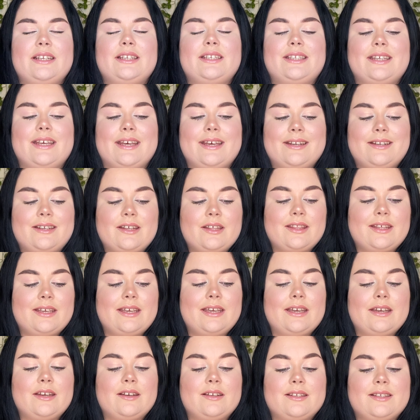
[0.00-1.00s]
did
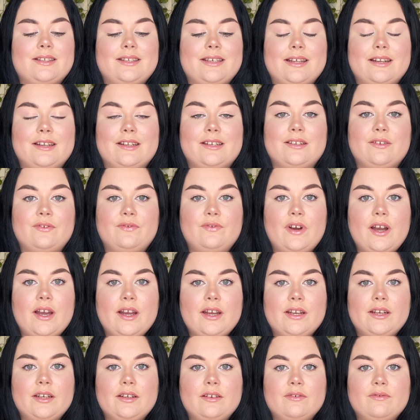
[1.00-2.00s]
the Conceal and
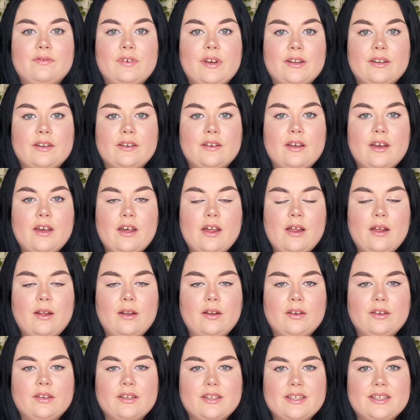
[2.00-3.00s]
Define
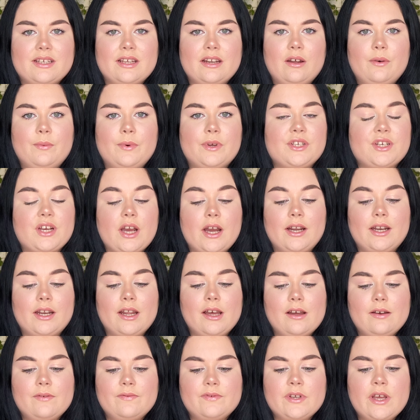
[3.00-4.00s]
uh, concealer, which I
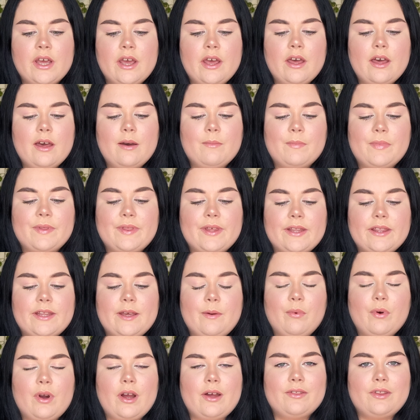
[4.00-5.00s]
loved but then they
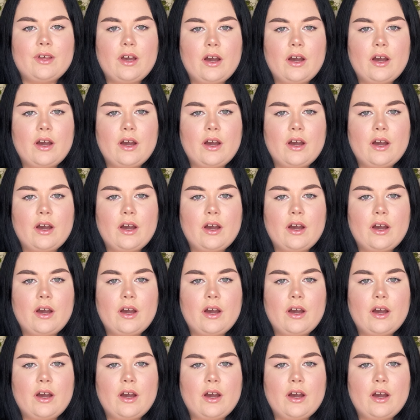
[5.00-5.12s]
brought out the